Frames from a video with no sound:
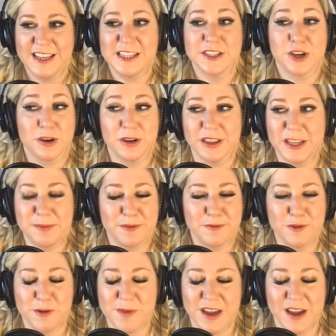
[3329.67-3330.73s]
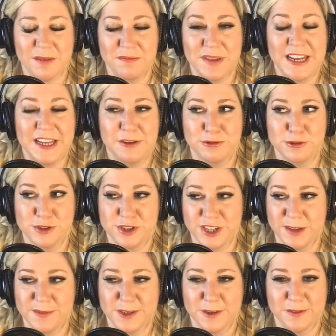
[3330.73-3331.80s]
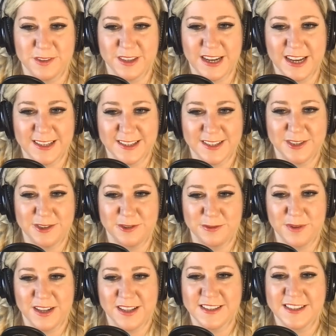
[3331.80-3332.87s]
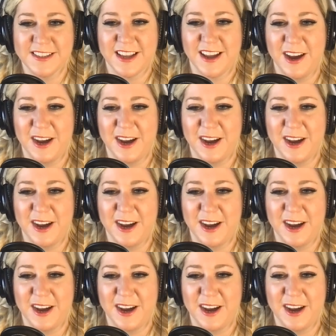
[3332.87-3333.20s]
currently performing on many cruise ships over the next 2 months.